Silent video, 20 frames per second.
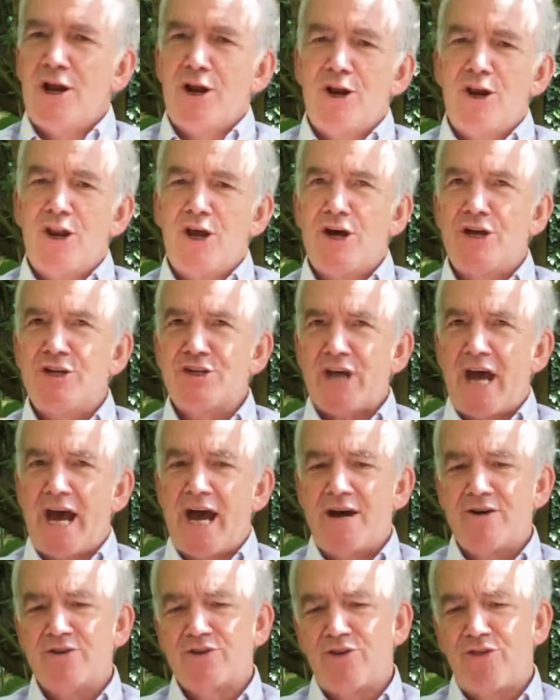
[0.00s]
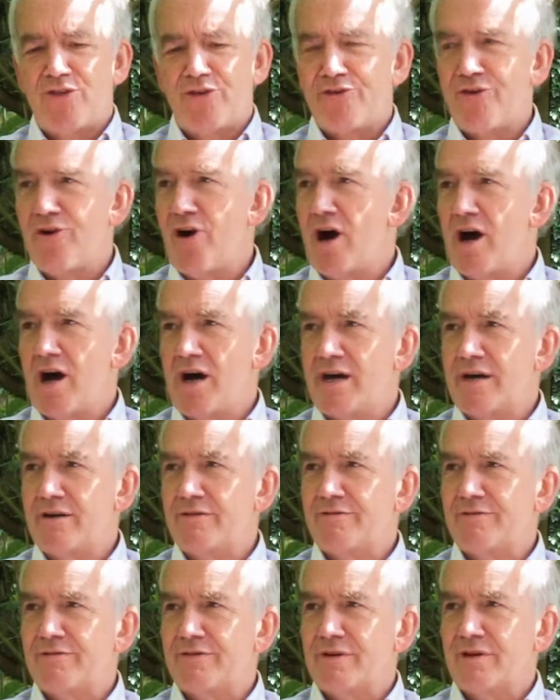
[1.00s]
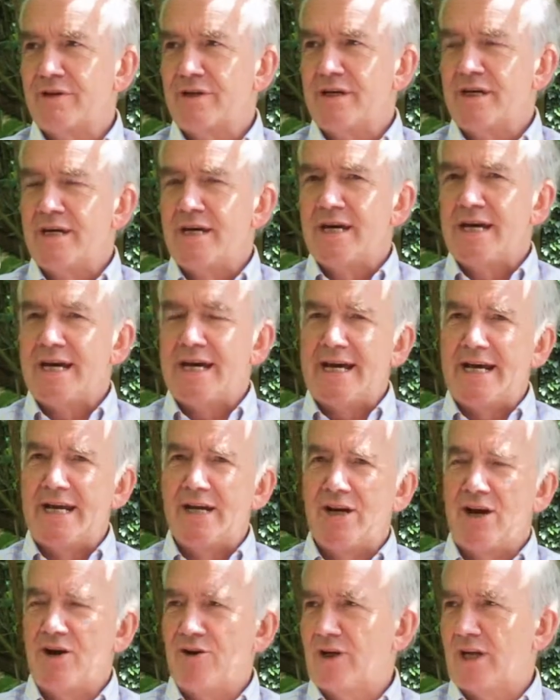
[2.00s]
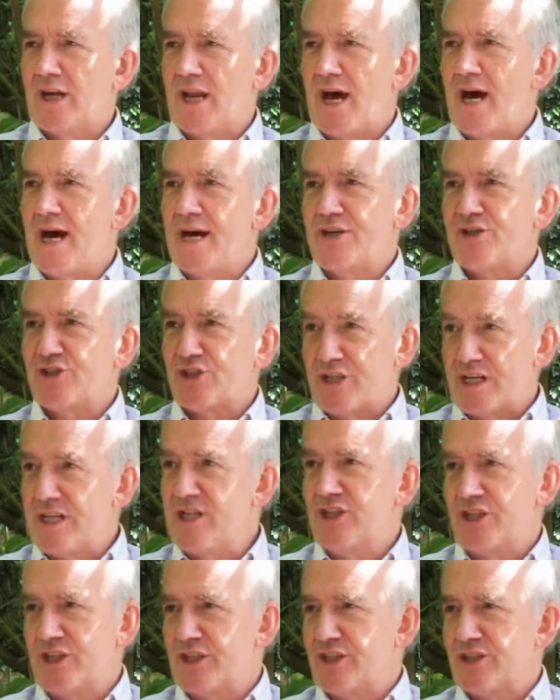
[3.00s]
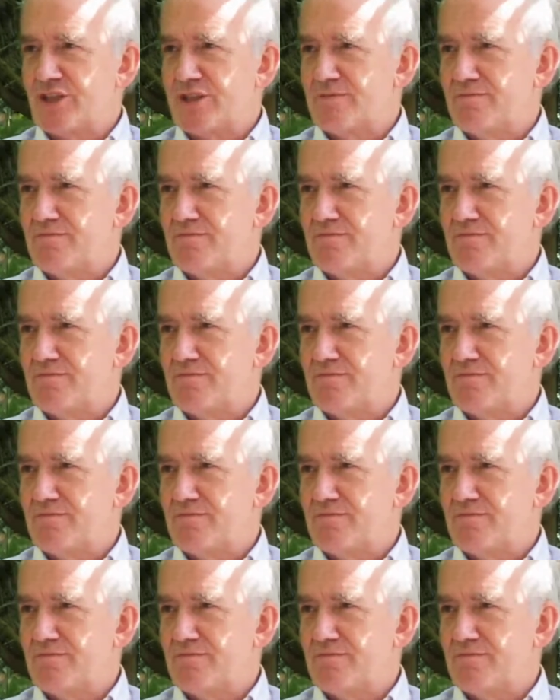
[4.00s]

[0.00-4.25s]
learnt how to thrive in localized niches,